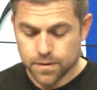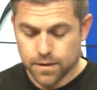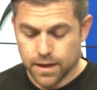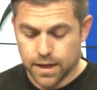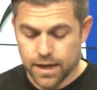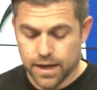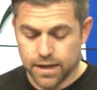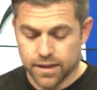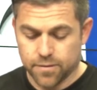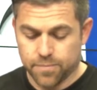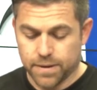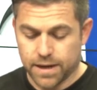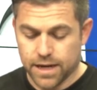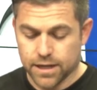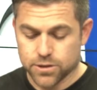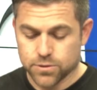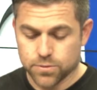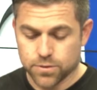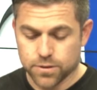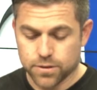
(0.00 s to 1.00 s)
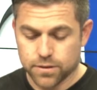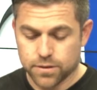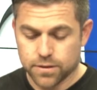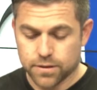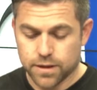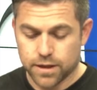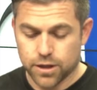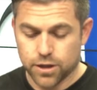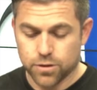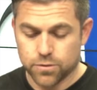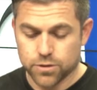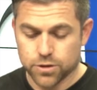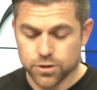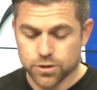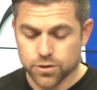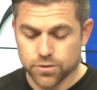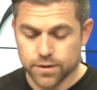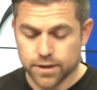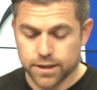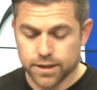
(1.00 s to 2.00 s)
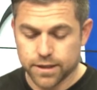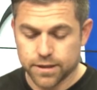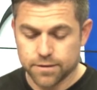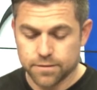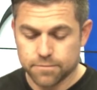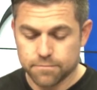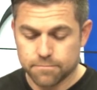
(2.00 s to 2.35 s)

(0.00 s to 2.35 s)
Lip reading: and the password that you just created.